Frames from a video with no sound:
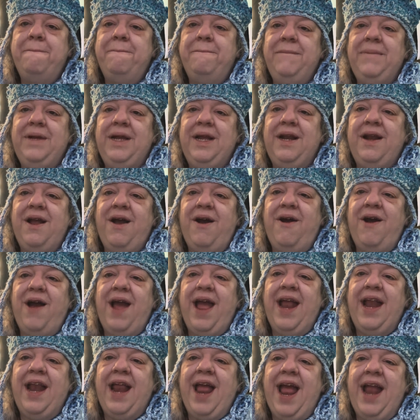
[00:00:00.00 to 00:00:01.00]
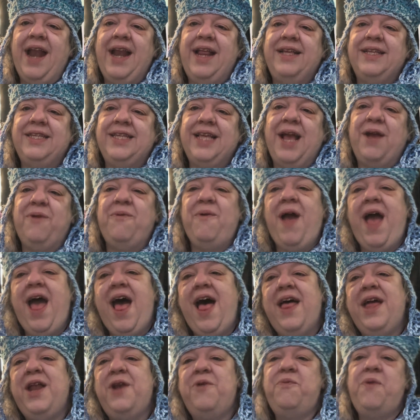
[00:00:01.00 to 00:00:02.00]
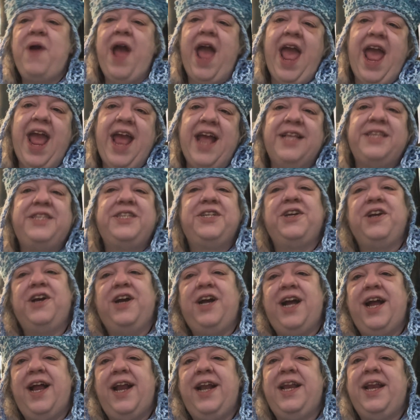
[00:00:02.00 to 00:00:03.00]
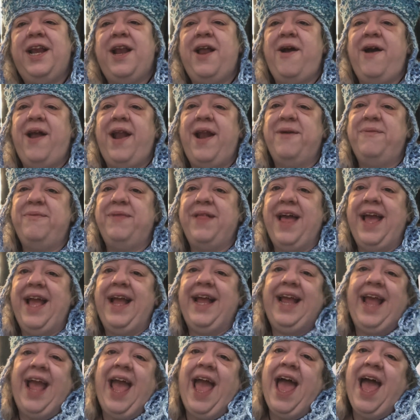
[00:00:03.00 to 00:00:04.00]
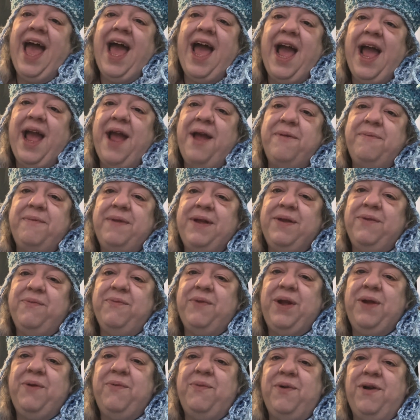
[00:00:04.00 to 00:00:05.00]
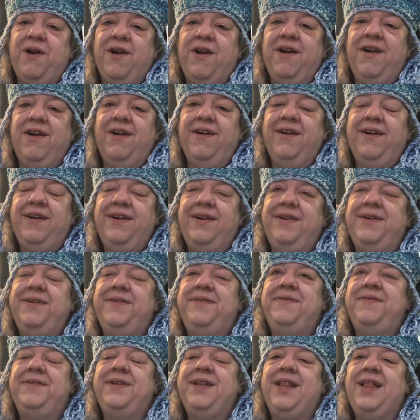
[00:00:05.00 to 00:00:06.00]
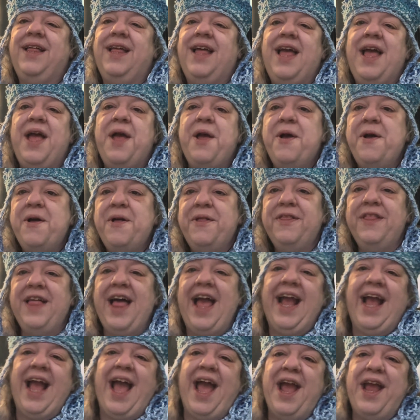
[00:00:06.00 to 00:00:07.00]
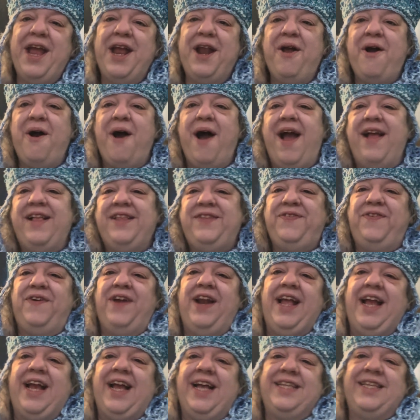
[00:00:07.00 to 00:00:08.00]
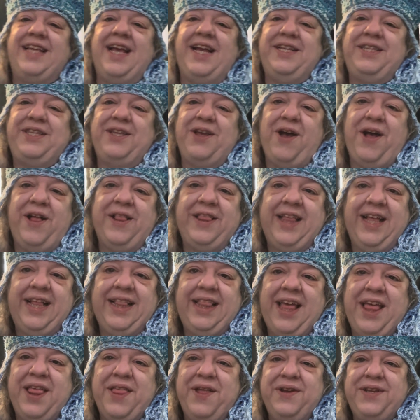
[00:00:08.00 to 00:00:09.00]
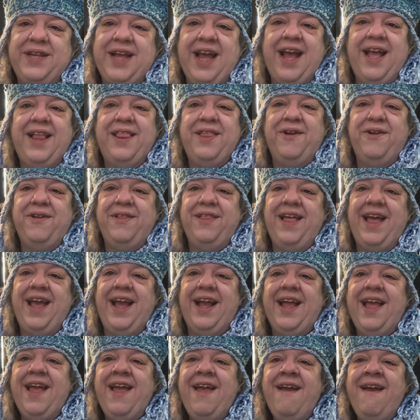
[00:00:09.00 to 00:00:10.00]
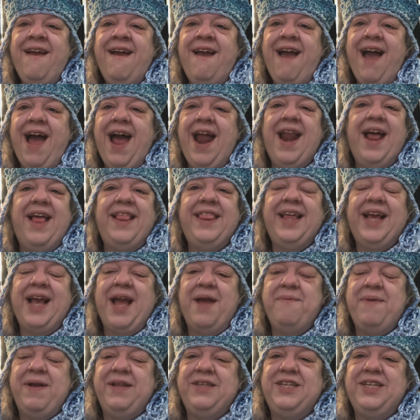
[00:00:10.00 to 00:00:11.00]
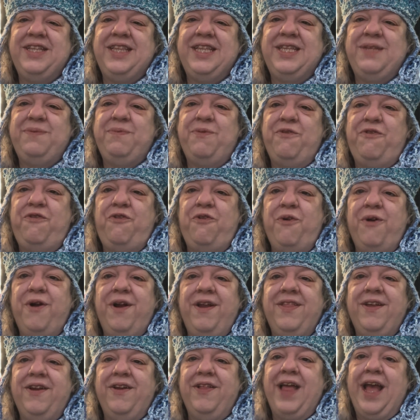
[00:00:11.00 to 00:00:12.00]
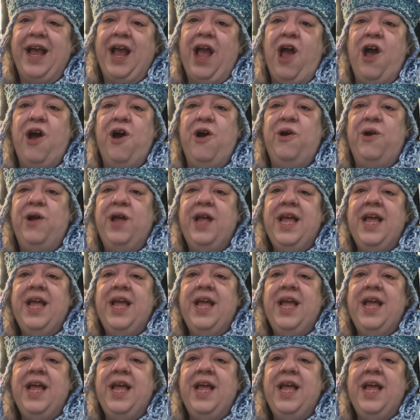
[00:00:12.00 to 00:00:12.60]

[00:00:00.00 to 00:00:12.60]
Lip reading: and he's like, well, in a way it's good, and I'm like, yeah, I mean, we were like, it's funny because I saw a thing the other day and they're like, and I think I mentioned this before, they're like, oh,